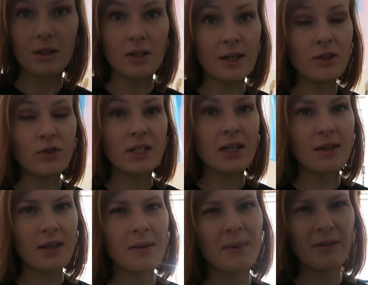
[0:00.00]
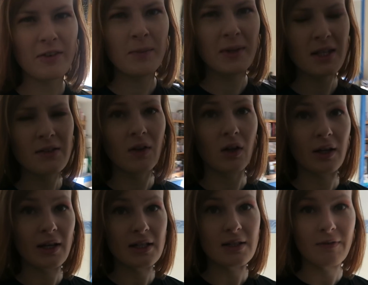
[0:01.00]
So the interesting thing about filming this vlog
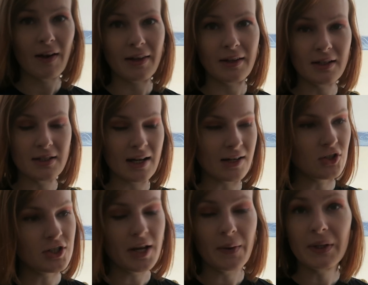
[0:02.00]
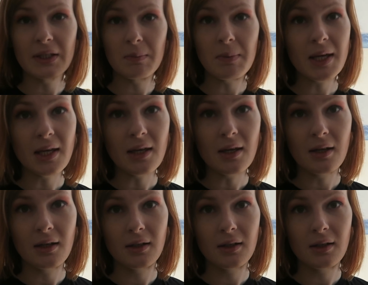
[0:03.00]
is the fact that it's actually going to be